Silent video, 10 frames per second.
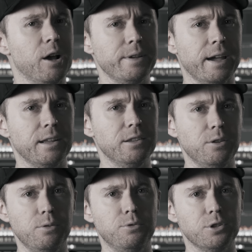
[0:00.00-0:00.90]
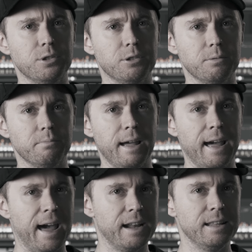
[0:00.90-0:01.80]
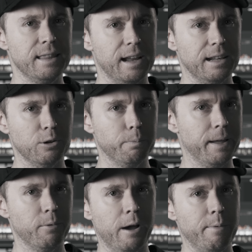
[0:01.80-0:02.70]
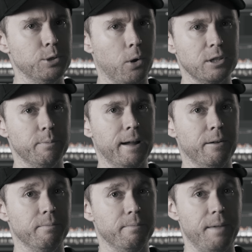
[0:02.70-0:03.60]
oh yeah, can you just add in that little bit where we talked about